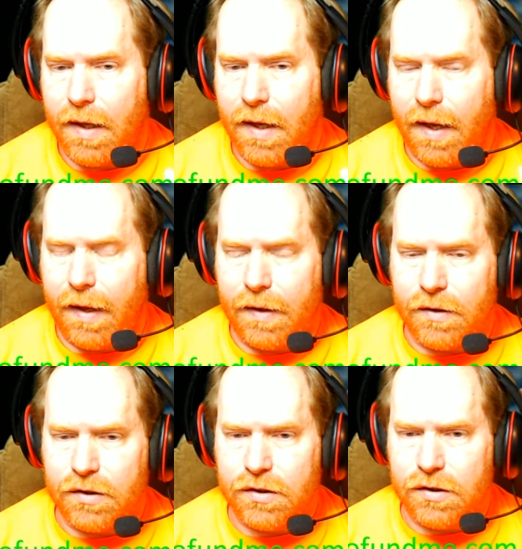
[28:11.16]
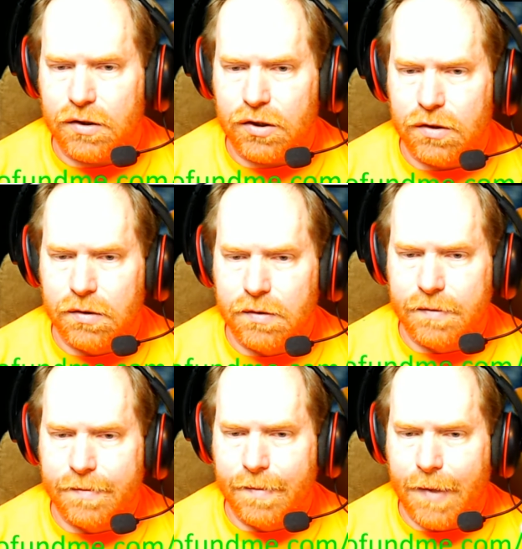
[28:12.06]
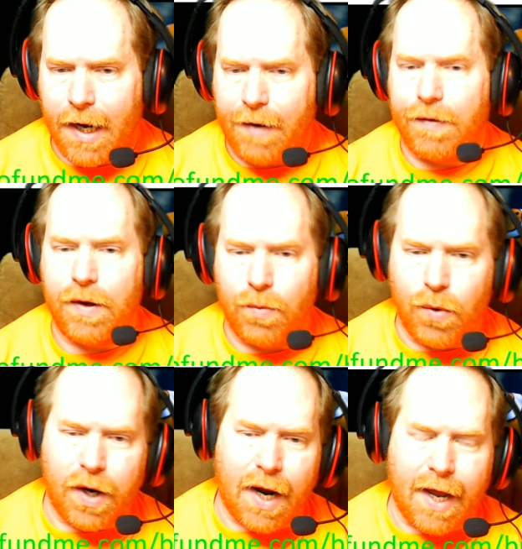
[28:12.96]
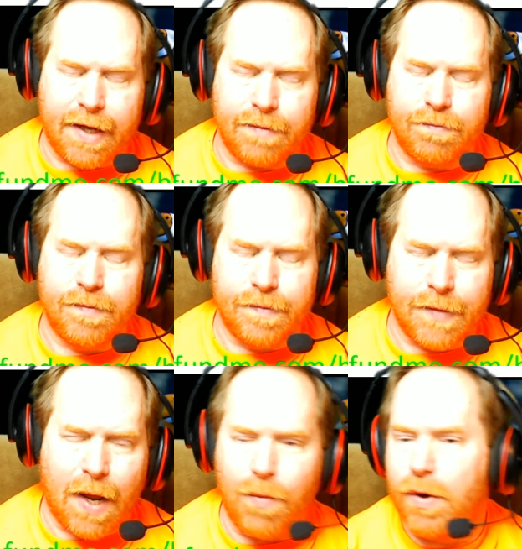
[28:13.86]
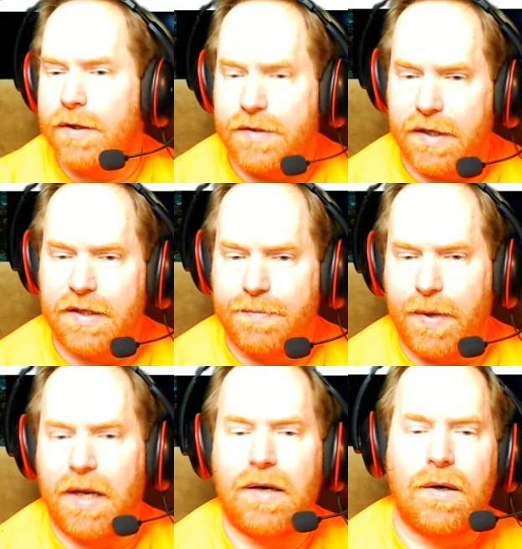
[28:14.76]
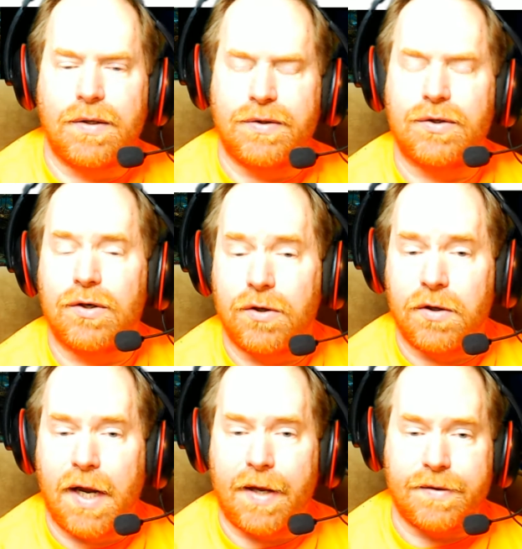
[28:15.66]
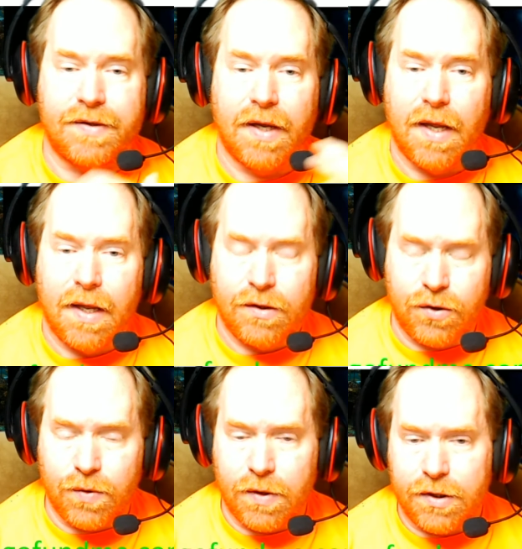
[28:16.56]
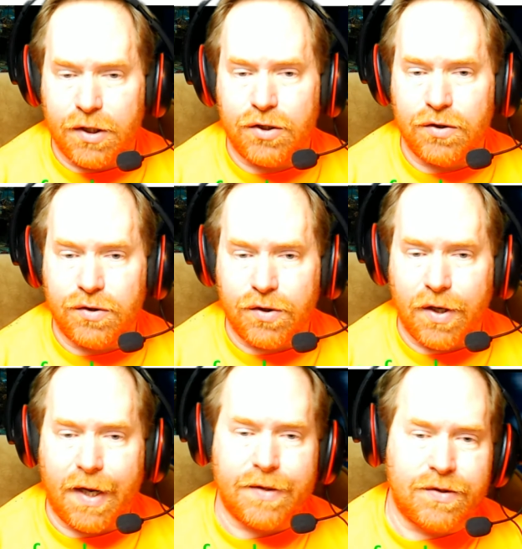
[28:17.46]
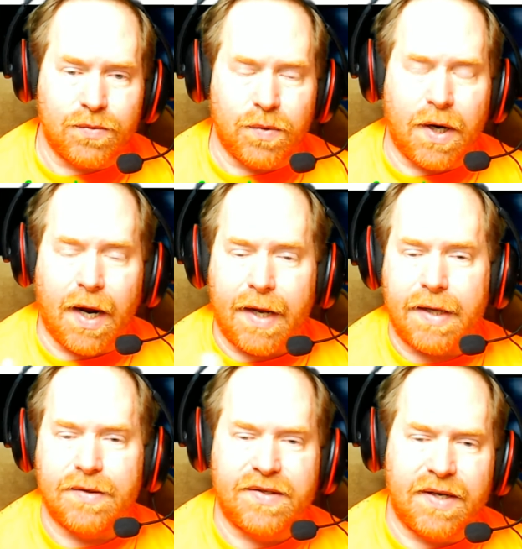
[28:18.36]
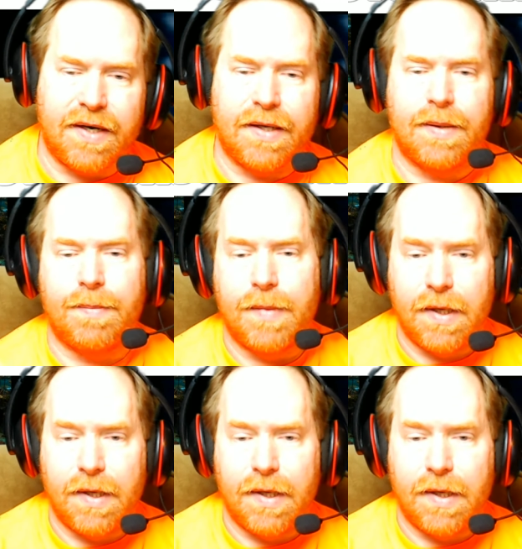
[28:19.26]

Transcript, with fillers: a area where I wanted to expand onto her house, do an addition to her house, to where I can set up